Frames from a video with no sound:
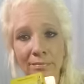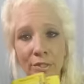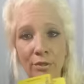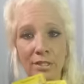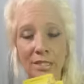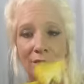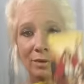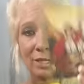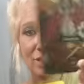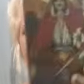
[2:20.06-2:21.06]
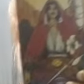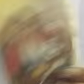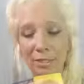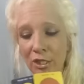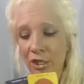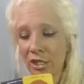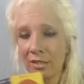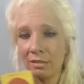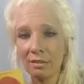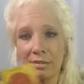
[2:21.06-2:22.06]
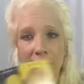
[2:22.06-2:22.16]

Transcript: So the situation is the magician.